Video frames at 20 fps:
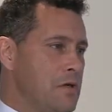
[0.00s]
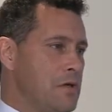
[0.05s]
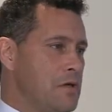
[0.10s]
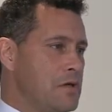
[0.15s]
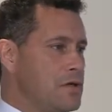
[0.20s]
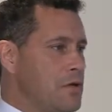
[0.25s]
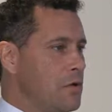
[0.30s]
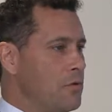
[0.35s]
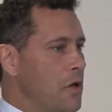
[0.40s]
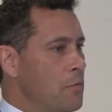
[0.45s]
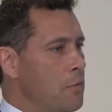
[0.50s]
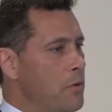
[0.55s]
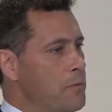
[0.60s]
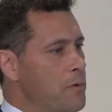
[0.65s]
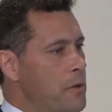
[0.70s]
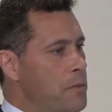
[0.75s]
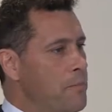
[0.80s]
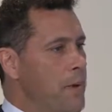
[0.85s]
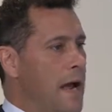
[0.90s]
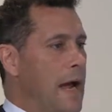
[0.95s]
So that we'll
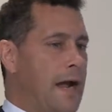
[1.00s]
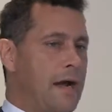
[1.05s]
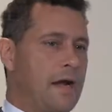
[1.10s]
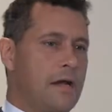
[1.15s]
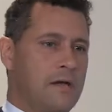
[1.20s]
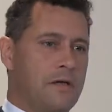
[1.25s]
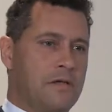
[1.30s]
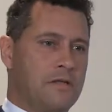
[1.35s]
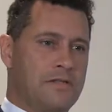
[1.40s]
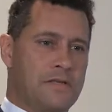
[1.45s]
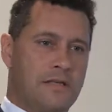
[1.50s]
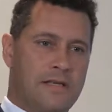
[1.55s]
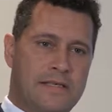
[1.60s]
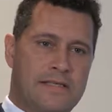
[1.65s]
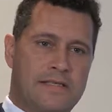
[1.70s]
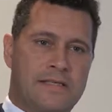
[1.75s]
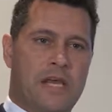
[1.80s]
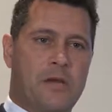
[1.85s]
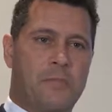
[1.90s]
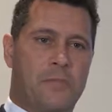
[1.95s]
be back to the
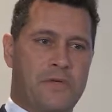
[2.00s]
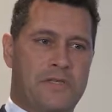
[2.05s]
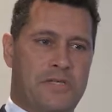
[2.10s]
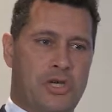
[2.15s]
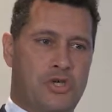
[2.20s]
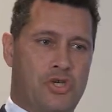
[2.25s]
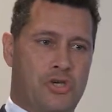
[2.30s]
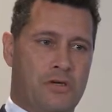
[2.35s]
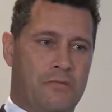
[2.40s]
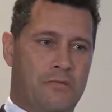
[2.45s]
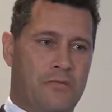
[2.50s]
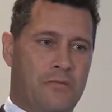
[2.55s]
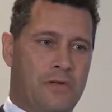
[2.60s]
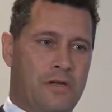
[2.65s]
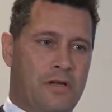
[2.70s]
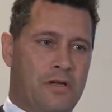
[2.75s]
same position,